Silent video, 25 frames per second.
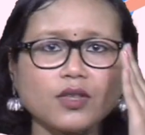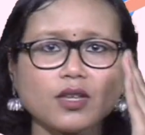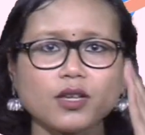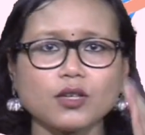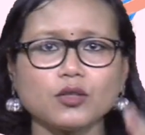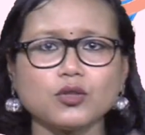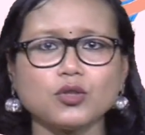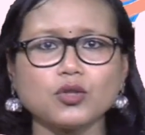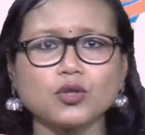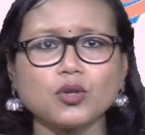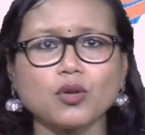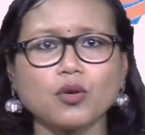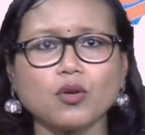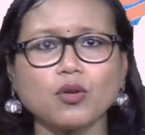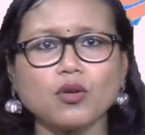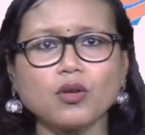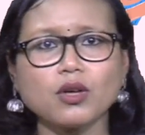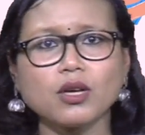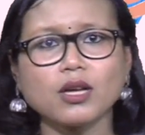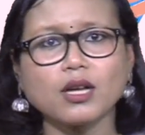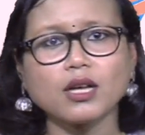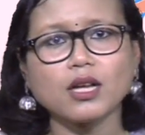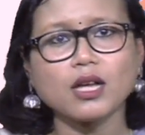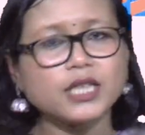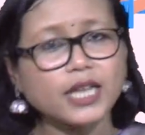So,
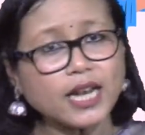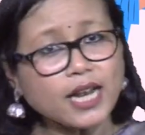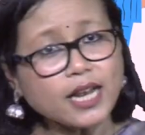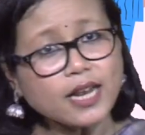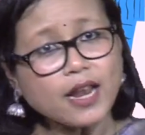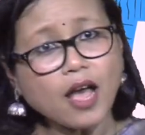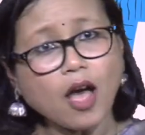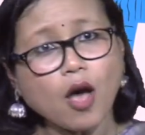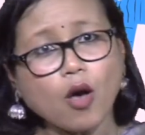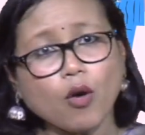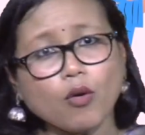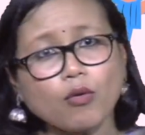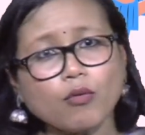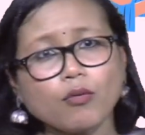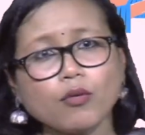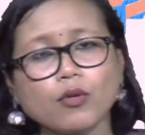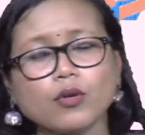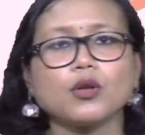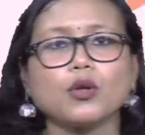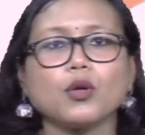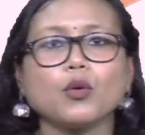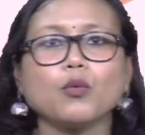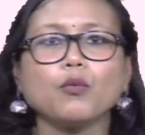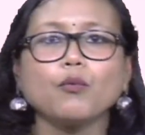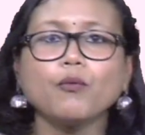till now,
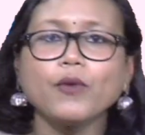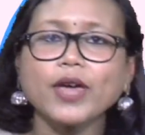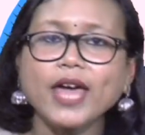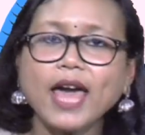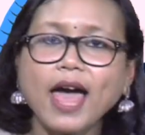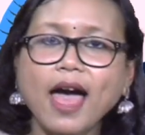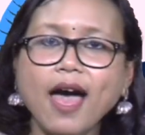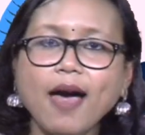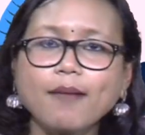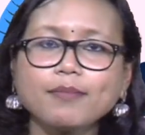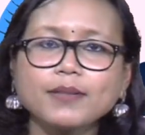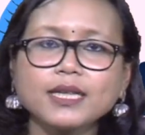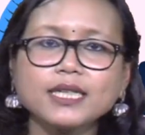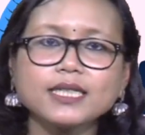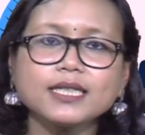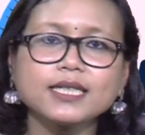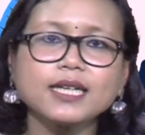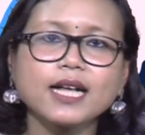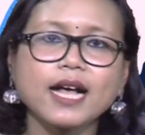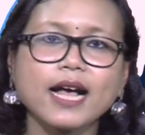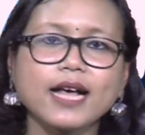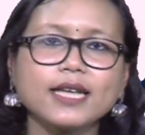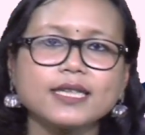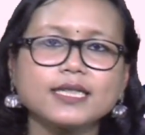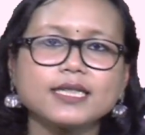we have
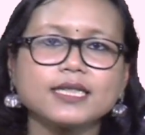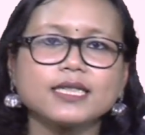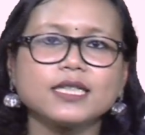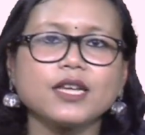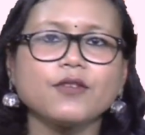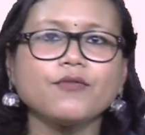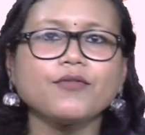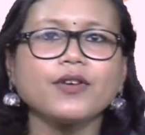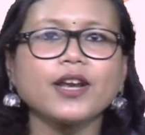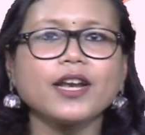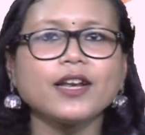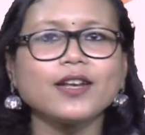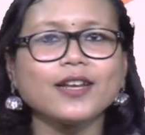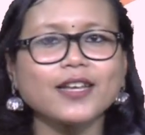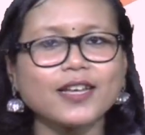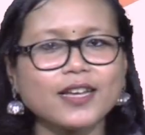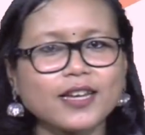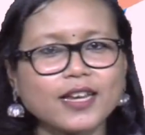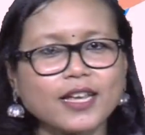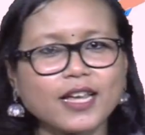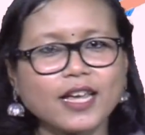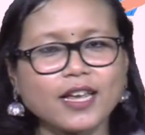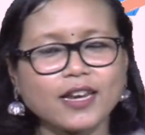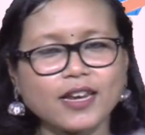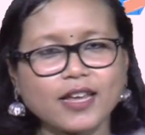discussed different
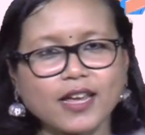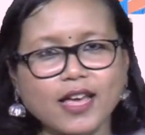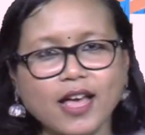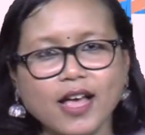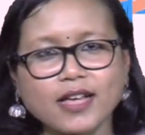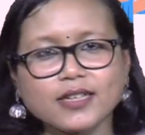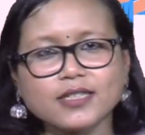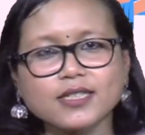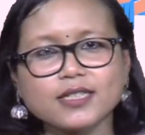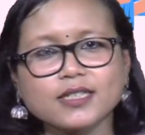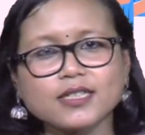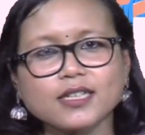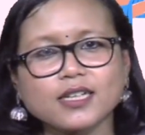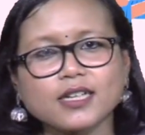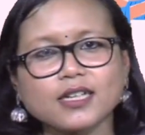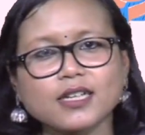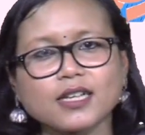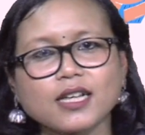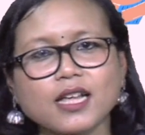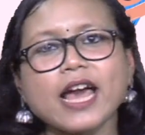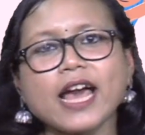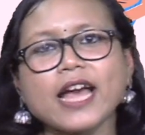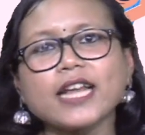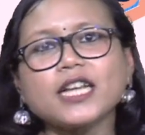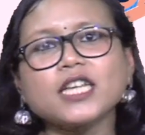learning areas.
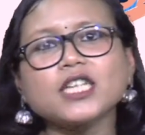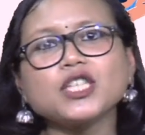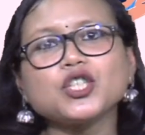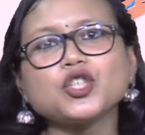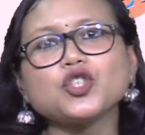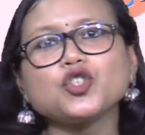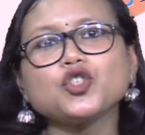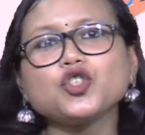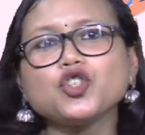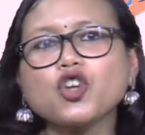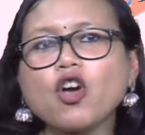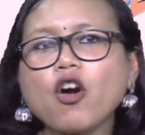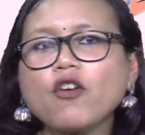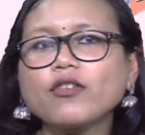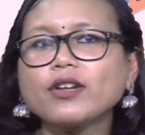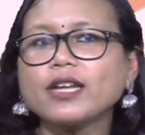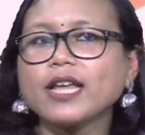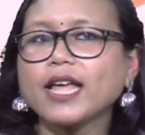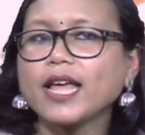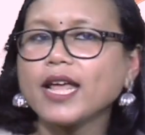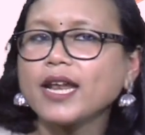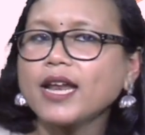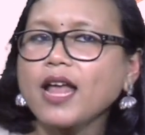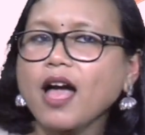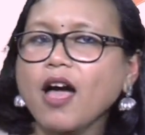It is not
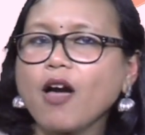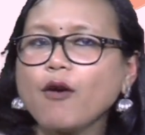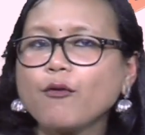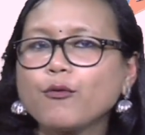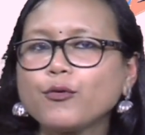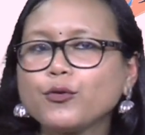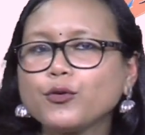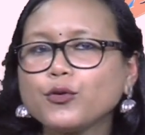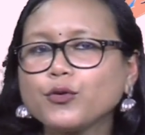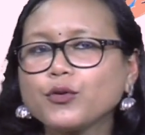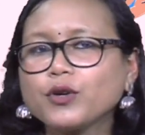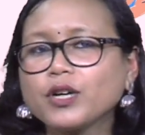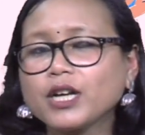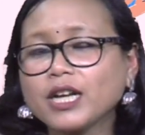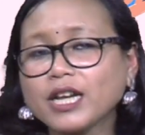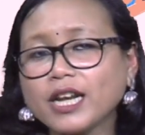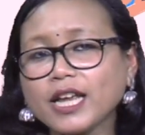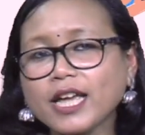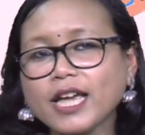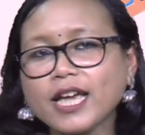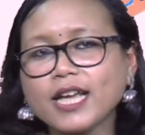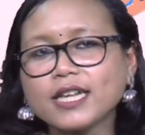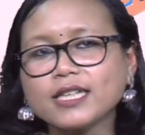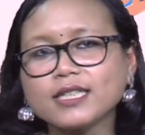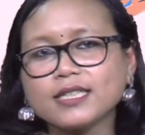enough to
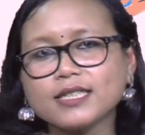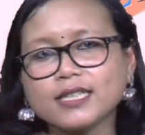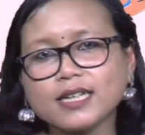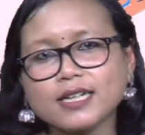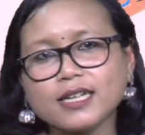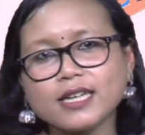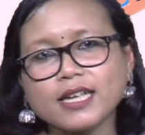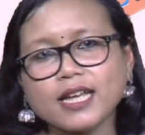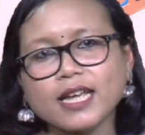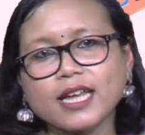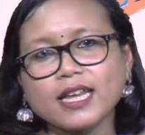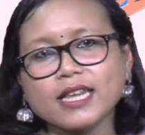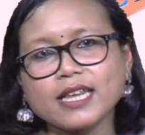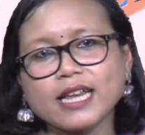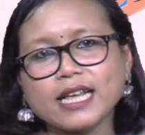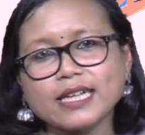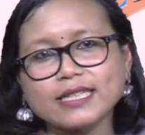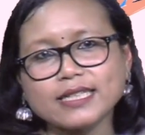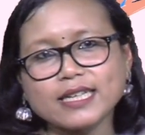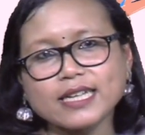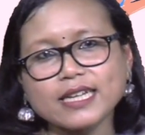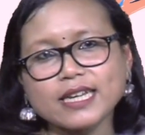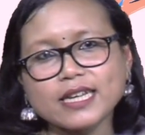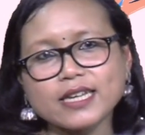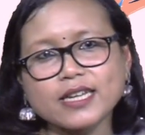create certain
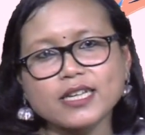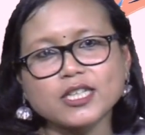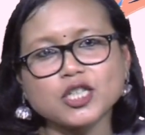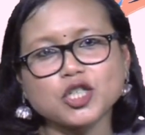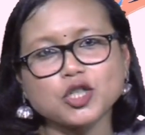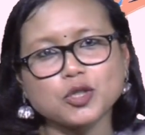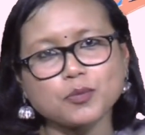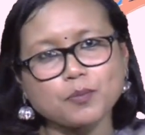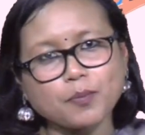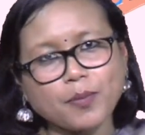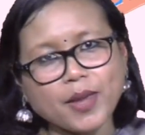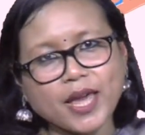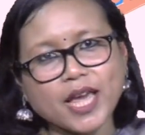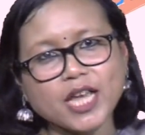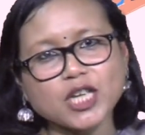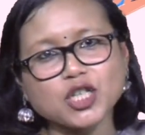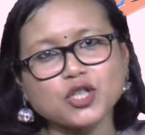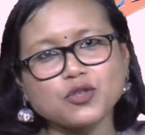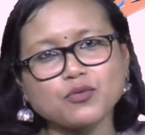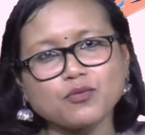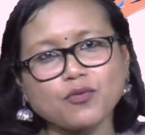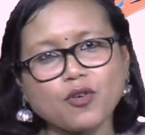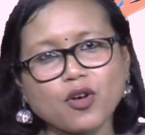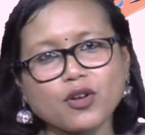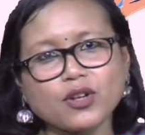designated
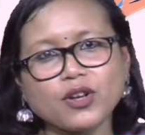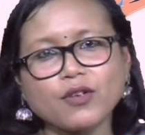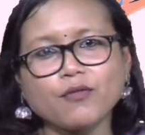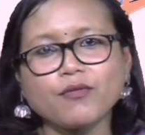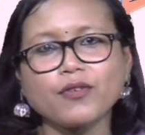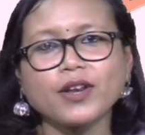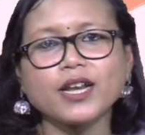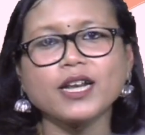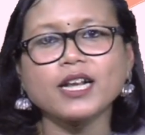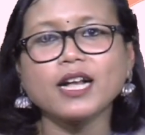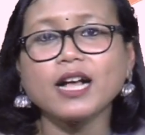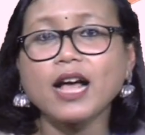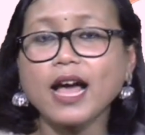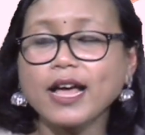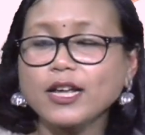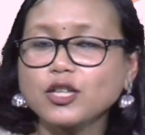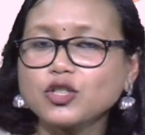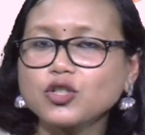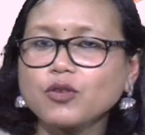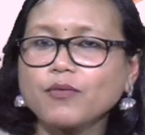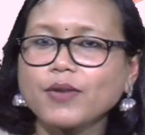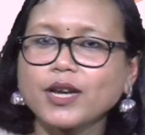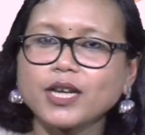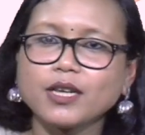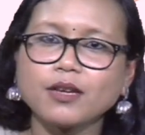space for different
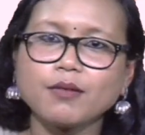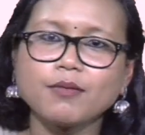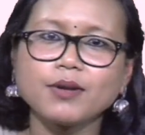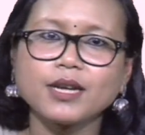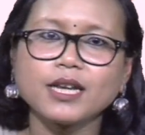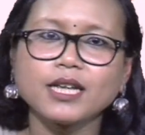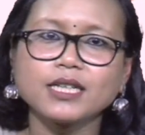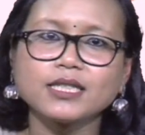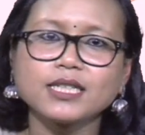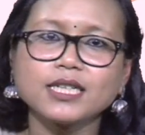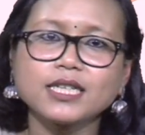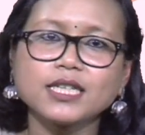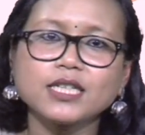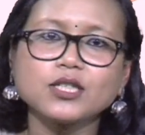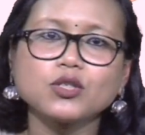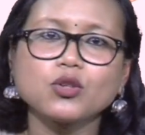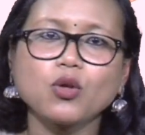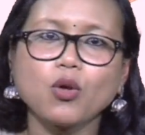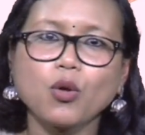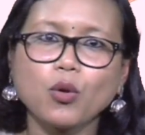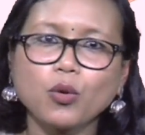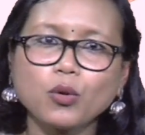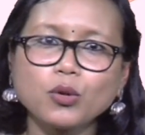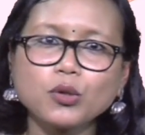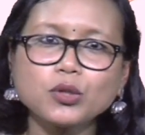kinds of activities. It is
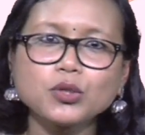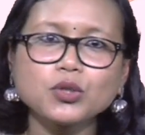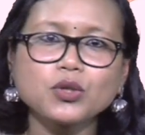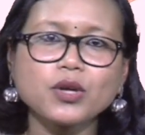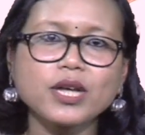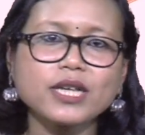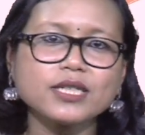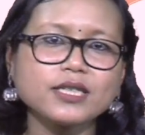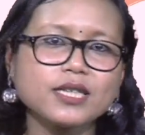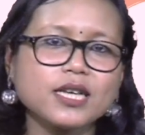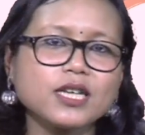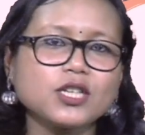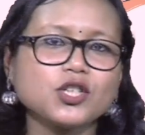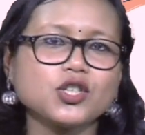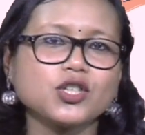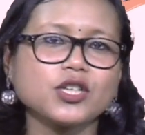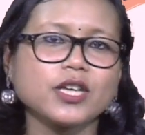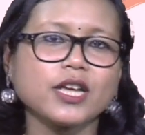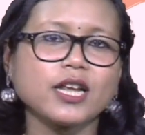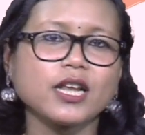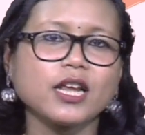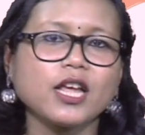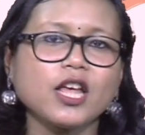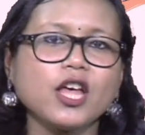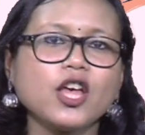also
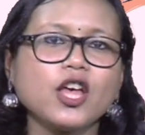essential